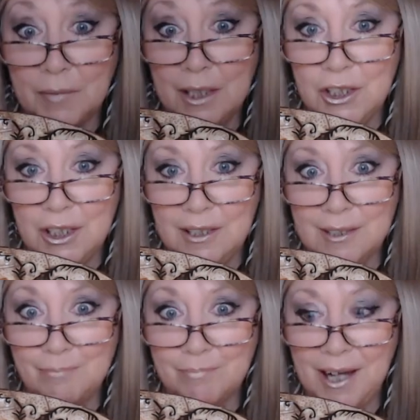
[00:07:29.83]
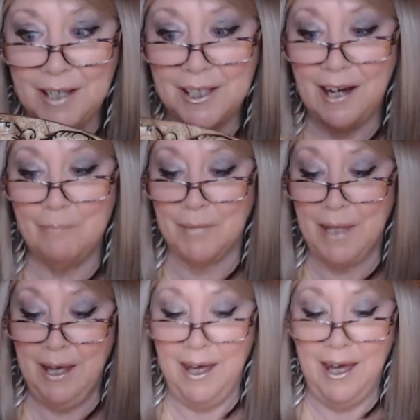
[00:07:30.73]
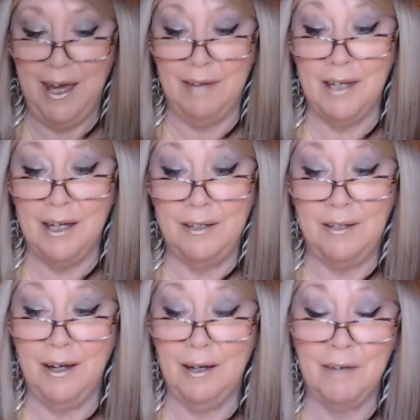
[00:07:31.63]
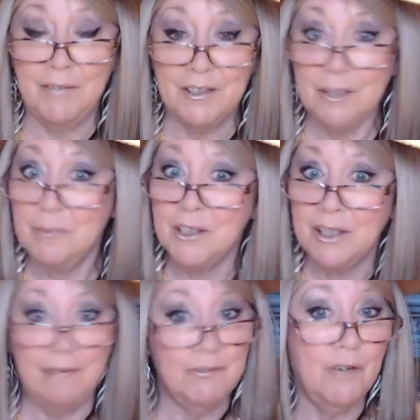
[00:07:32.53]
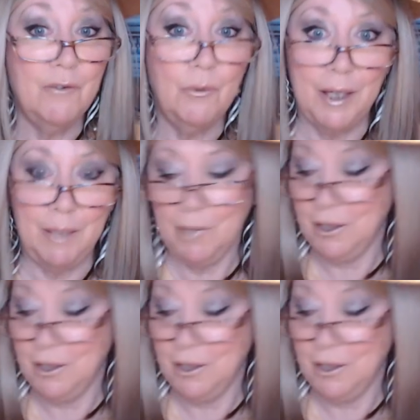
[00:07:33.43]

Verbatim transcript: cheese on top. And then I've got so much left over. What I'm going